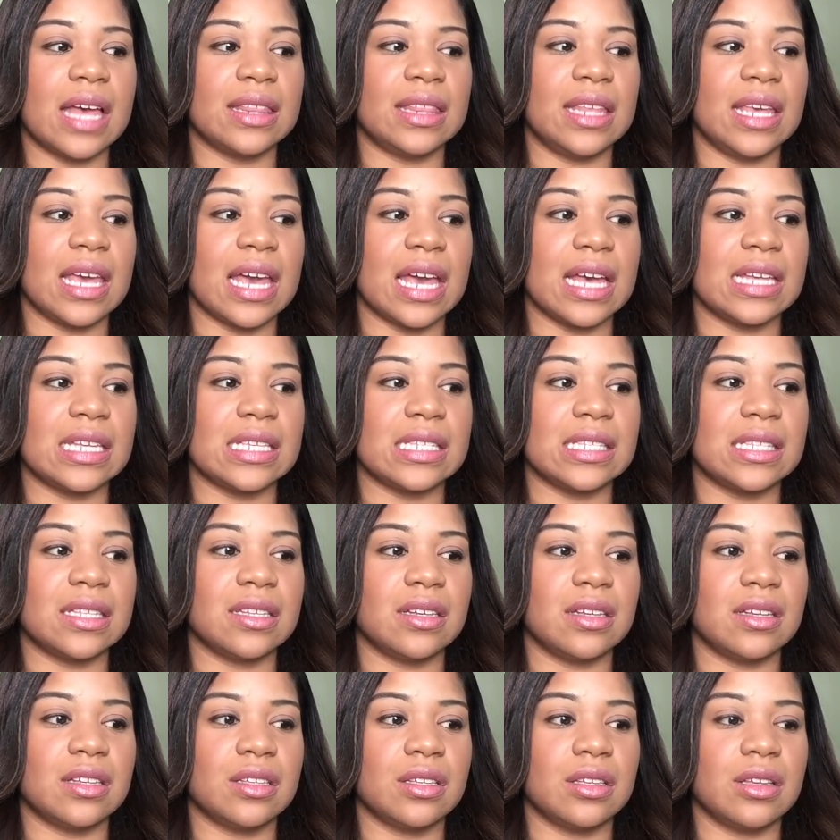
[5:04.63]
I think as
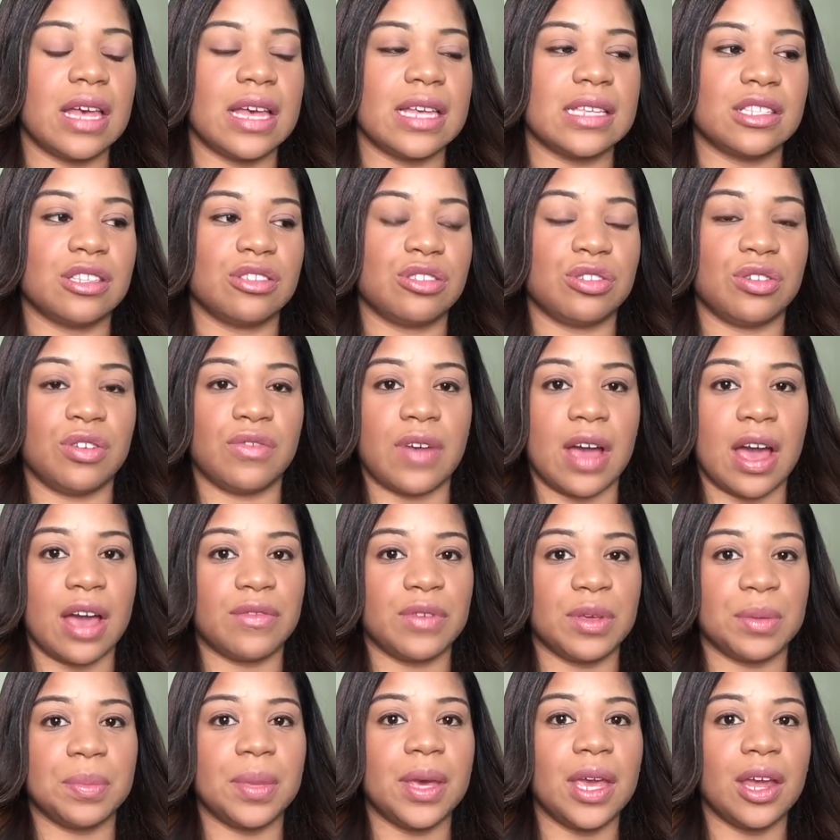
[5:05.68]
a
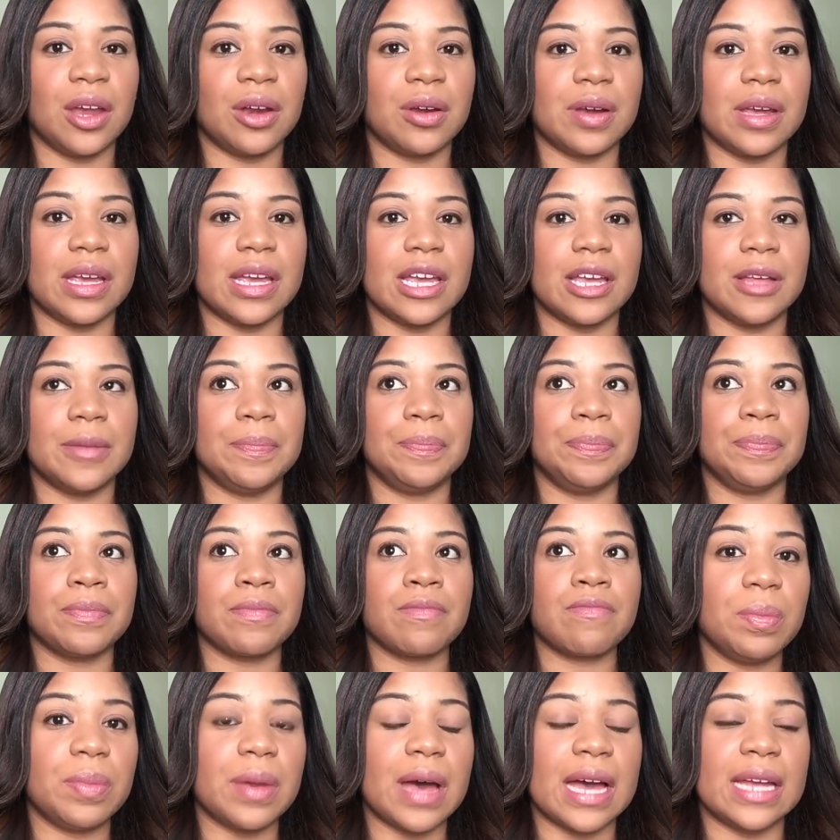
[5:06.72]
surviving parent,
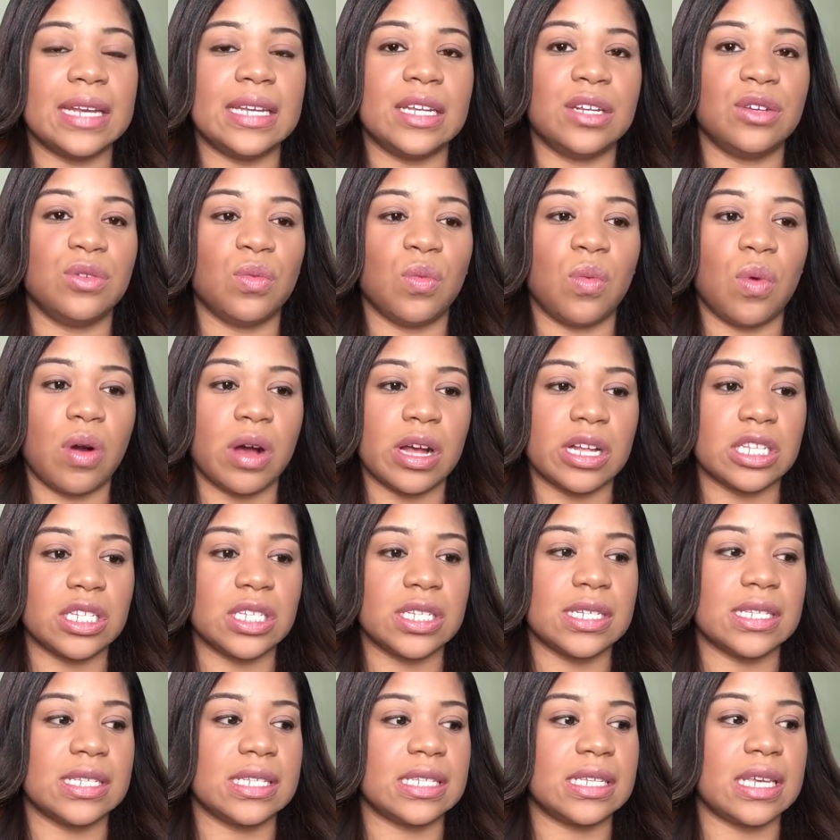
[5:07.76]
I didn't want
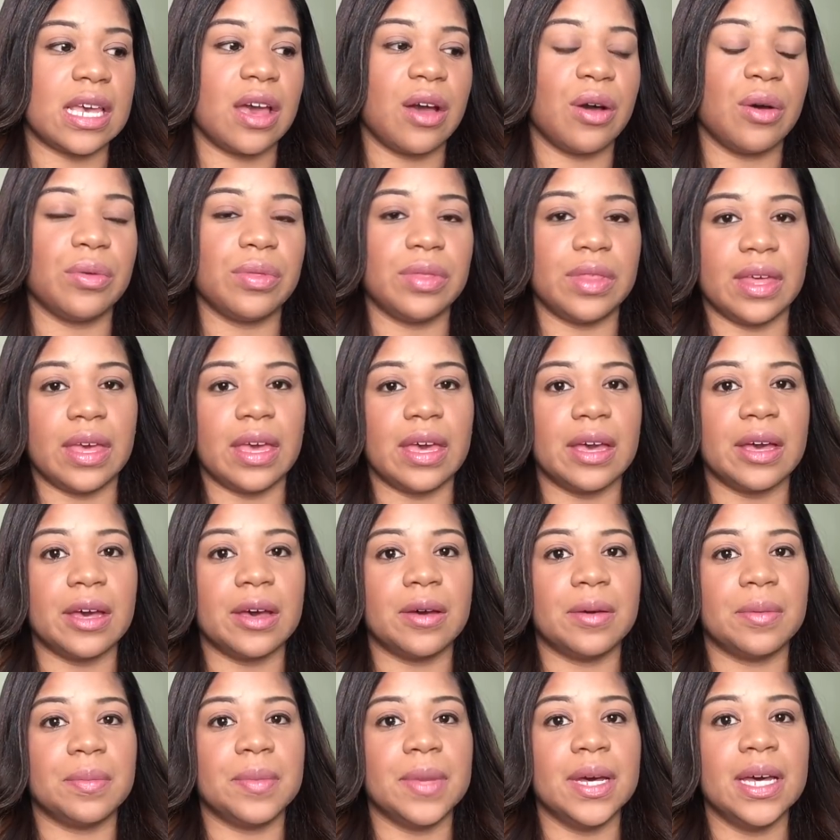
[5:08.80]
to tell
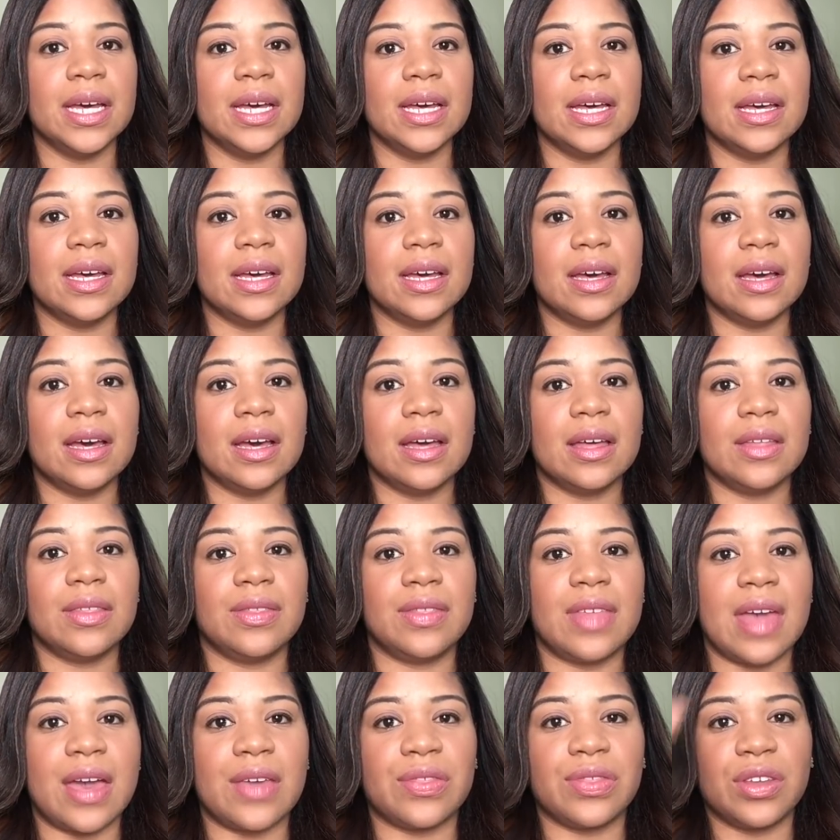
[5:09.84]
them
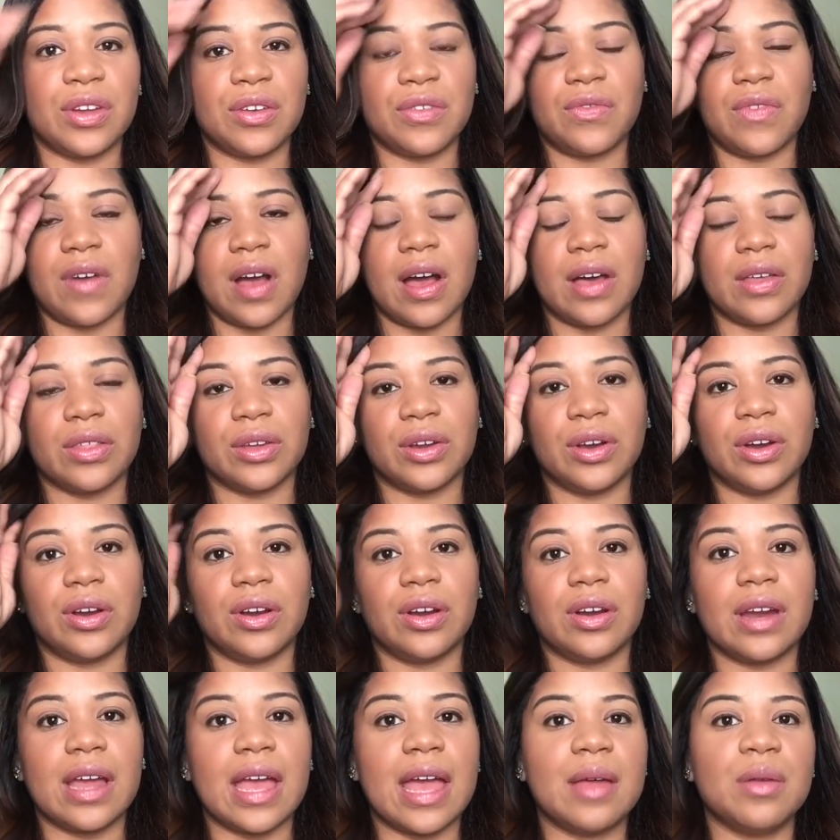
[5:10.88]
that their
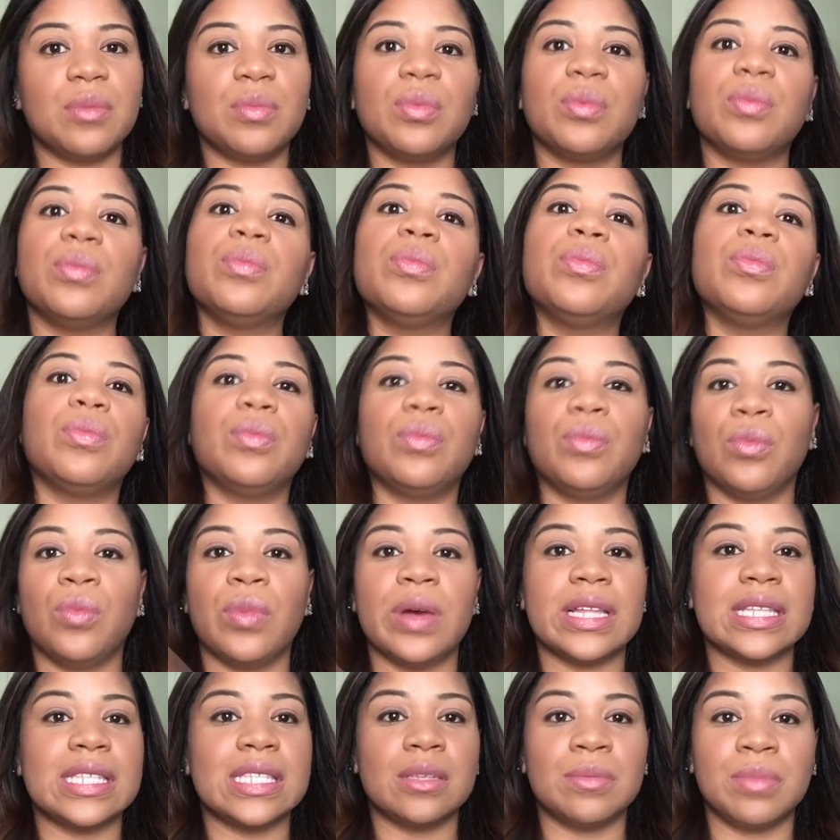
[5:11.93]
father had
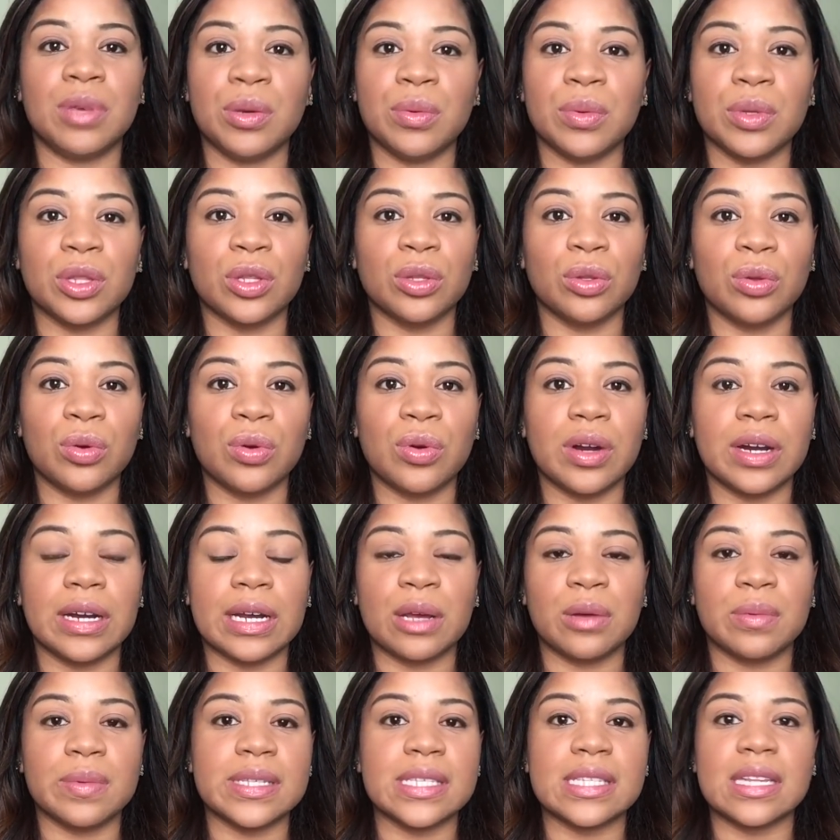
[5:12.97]
went to be with the Lord
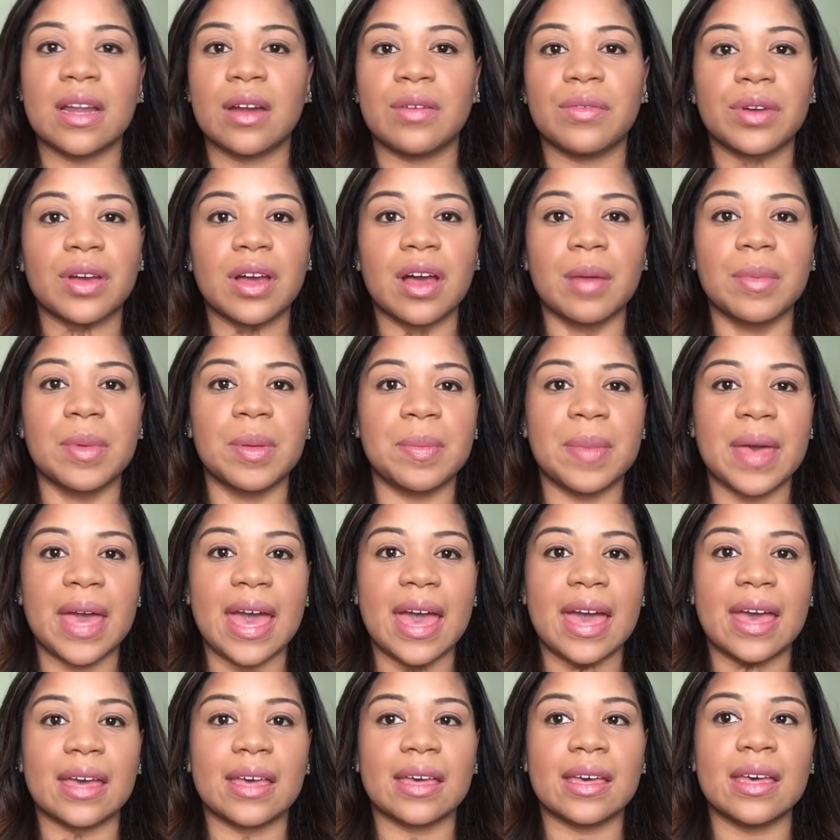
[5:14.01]
and was never coming
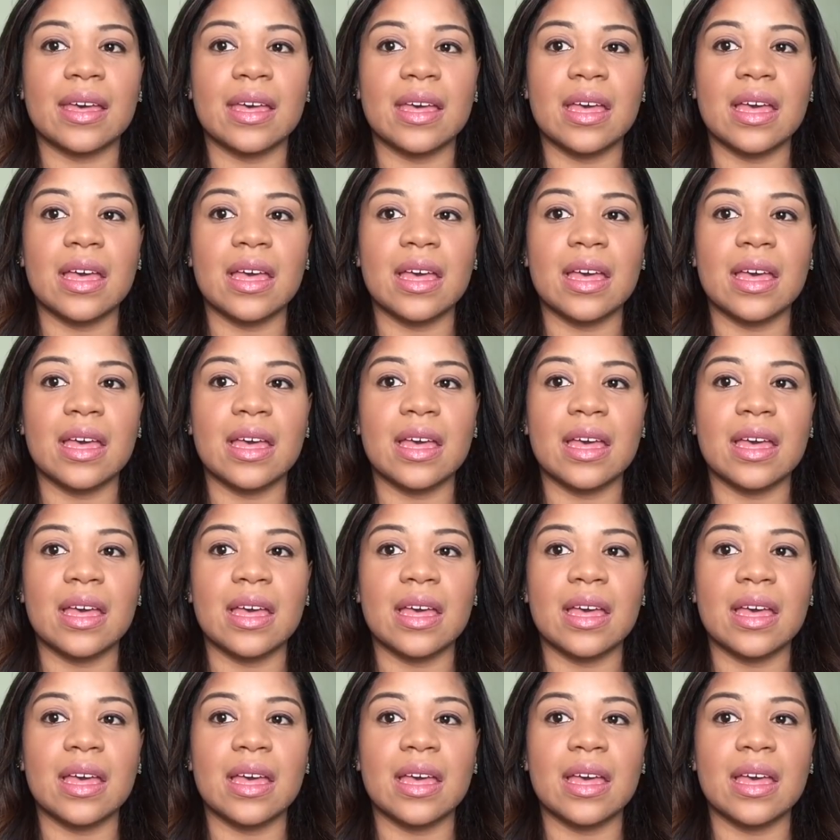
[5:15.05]
back.